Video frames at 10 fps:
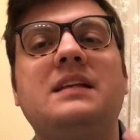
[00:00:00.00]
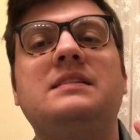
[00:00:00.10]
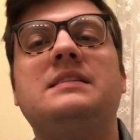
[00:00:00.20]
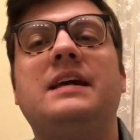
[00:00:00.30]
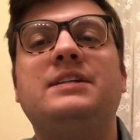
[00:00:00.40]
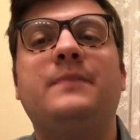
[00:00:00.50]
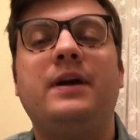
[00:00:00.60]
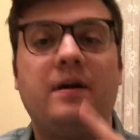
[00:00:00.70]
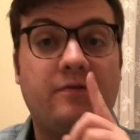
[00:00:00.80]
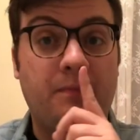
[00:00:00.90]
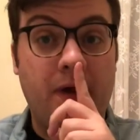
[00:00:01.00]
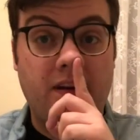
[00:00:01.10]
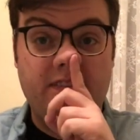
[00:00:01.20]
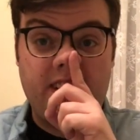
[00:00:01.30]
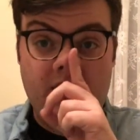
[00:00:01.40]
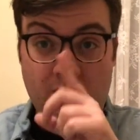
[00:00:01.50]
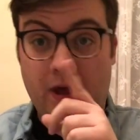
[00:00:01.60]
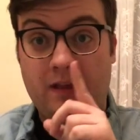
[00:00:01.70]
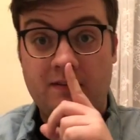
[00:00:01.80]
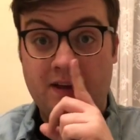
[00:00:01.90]
stage makeup for men very
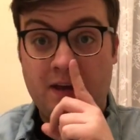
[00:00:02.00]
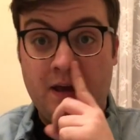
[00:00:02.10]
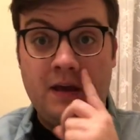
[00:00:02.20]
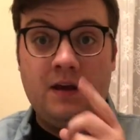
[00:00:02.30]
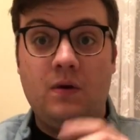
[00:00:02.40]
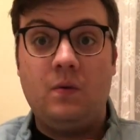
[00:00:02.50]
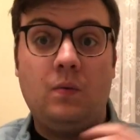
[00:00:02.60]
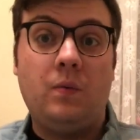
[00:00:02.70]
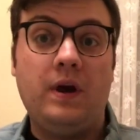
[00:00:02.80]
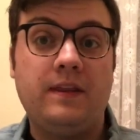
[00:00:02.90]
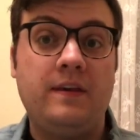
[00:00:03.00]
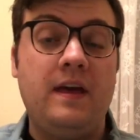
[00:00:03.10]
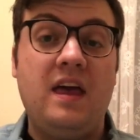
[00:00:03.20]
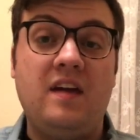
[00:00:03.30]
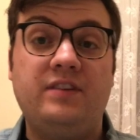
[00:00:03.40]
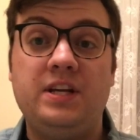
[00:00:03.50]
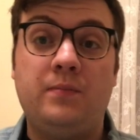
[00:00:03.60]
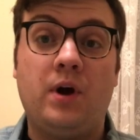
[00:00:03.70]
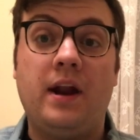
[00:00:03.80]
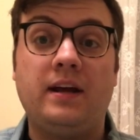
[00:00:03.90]
well with everyday
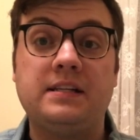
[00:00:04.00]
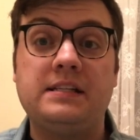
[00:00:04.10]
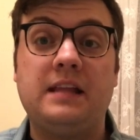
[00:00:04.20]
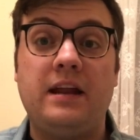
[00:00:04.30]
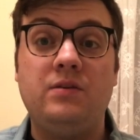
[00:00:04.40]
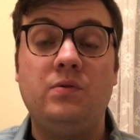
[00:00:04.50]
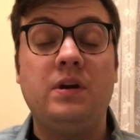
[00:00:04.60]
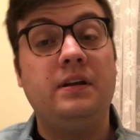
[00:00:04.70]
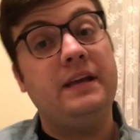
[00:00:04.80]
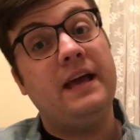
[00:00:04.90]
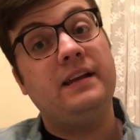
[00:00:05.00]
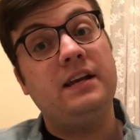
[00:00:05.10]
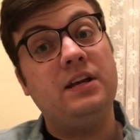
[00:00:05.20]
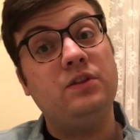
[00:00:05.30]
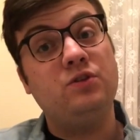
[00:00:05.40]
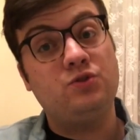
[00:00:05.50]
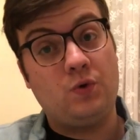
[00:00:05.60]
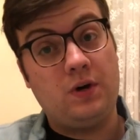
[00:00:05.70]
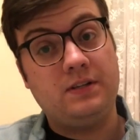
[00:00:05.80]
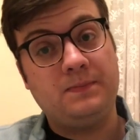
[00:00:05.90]
products that you can get in
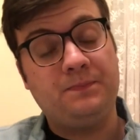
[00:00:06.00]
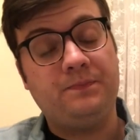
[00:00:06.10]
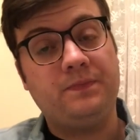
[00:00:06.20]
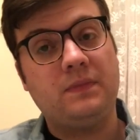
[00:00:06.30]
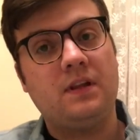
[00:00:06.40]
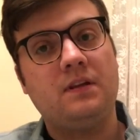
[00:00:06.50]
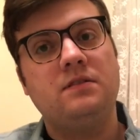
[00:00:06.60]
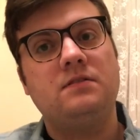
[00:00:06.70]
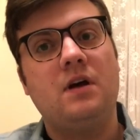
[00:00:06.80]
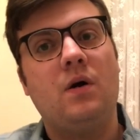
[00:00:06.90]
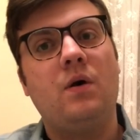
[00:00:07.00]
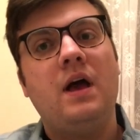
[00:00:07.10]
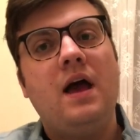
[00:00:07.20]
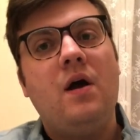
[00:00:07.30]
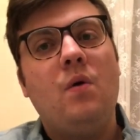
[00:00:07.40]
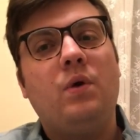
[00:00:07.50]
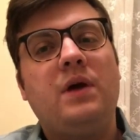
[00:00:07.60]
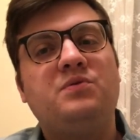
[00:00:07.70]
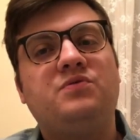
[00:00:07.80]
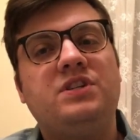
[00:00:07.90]
stores. So when I
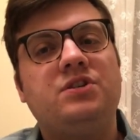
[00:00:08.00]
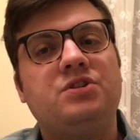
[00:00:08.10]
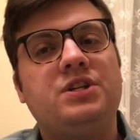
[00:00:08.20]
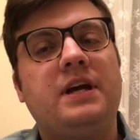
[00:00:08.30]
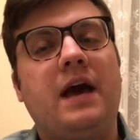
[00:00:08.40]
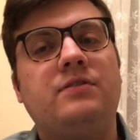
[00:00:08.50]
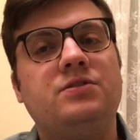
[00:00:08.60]
was researching how